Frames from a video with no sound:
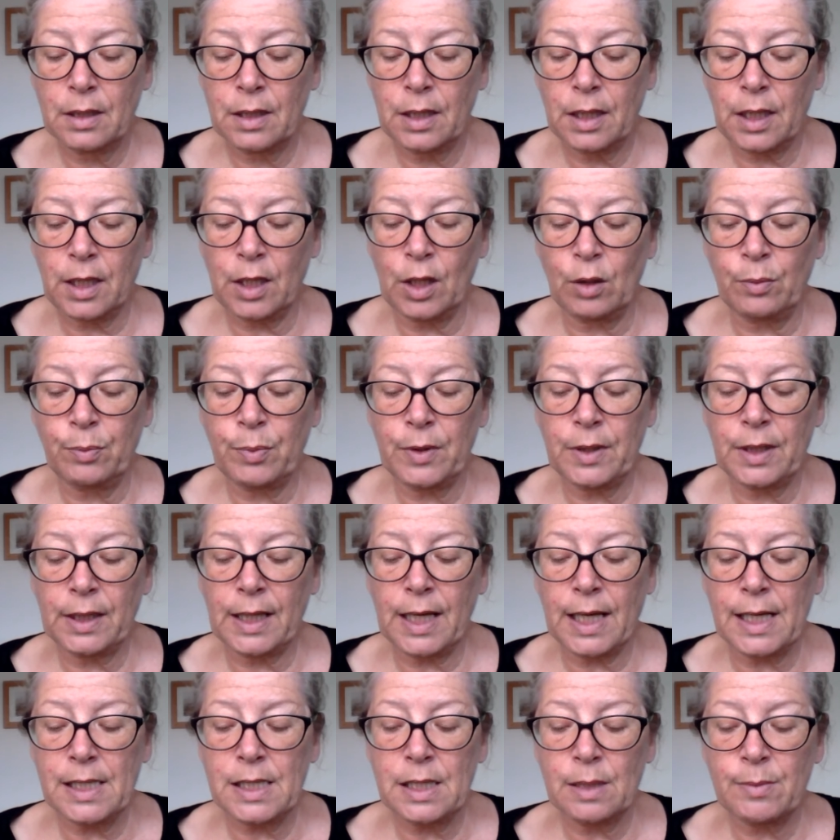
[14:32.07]
He opened the
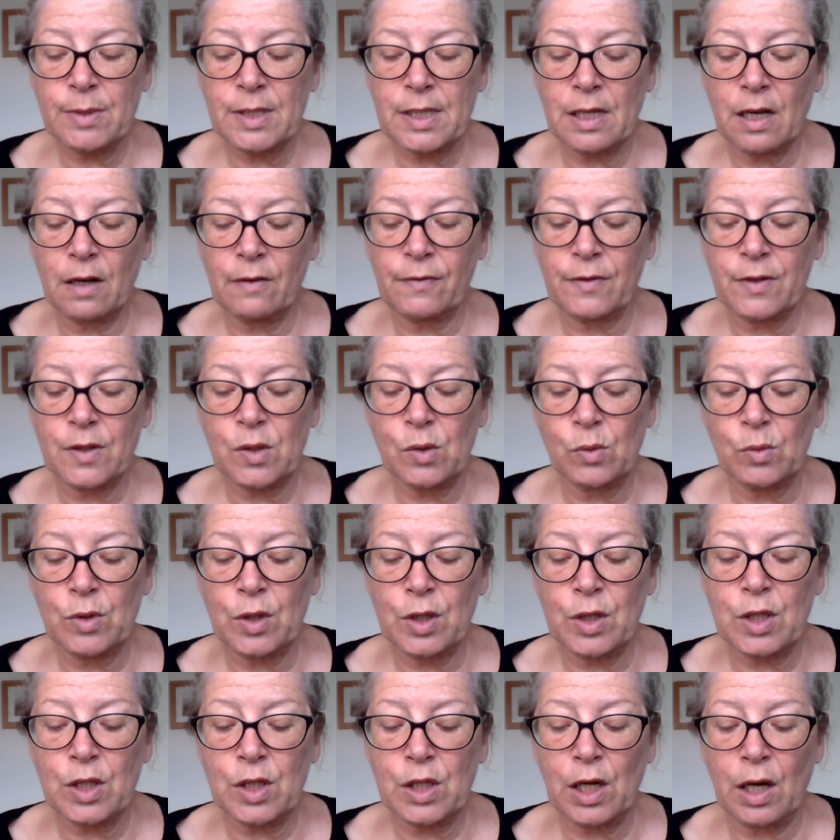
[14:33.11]
gate himself and
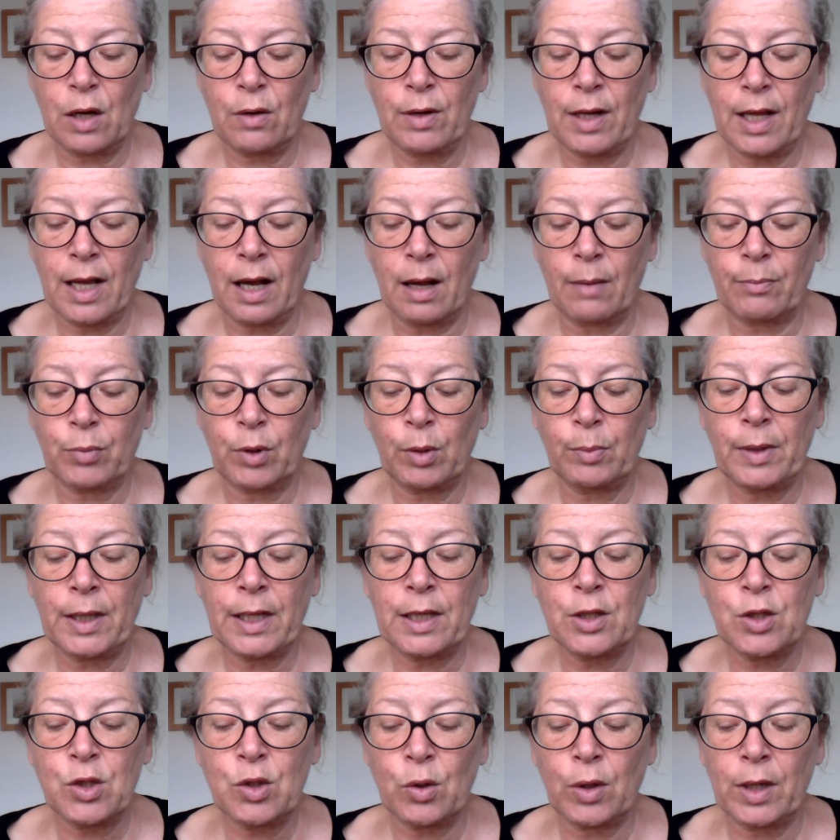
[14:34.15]
sauntered slowly up, probably
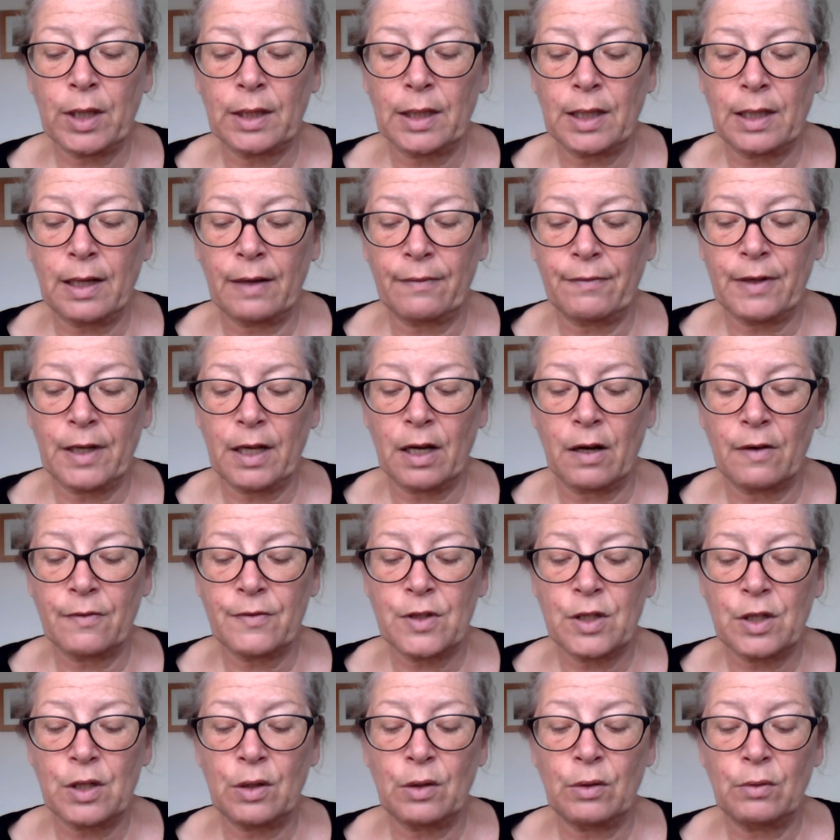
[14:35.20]
enjoying the lovely
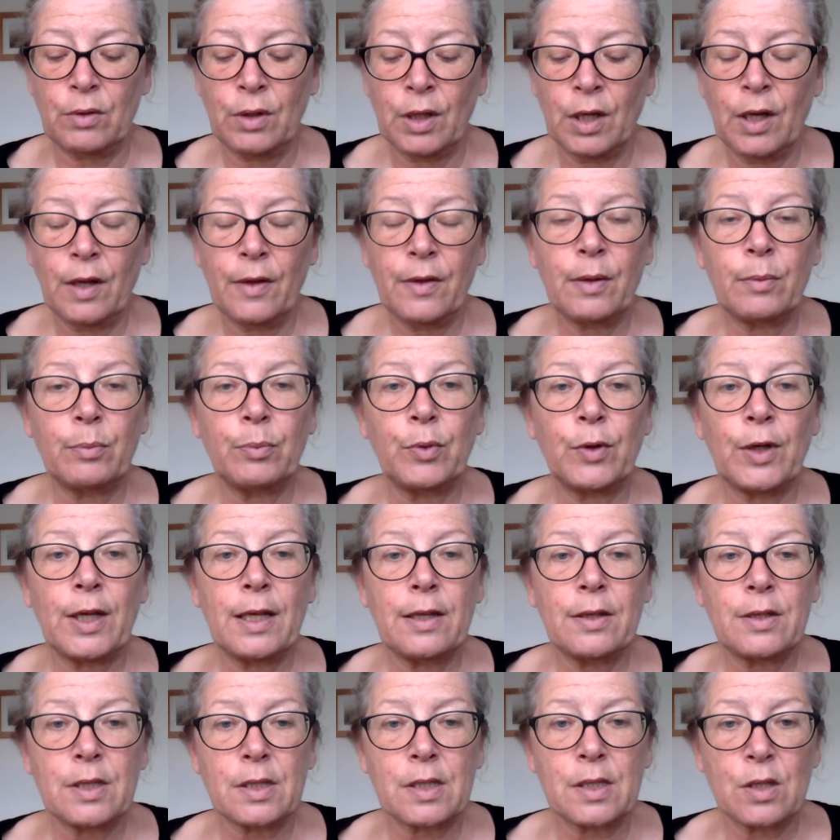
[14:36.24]
afternoon that
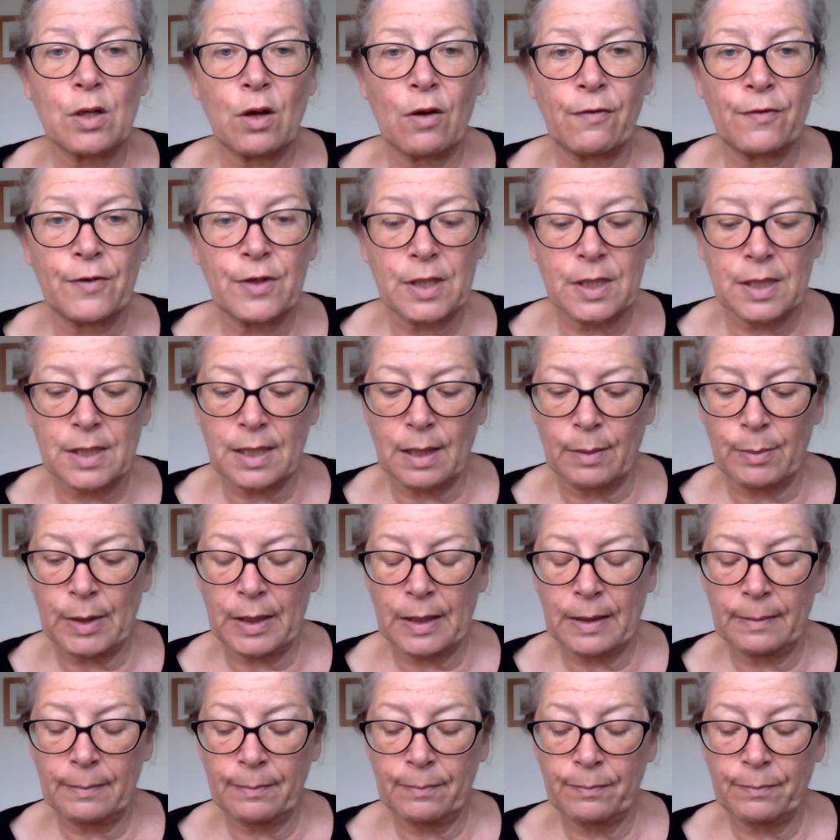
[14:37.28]
breathed as soft as summer.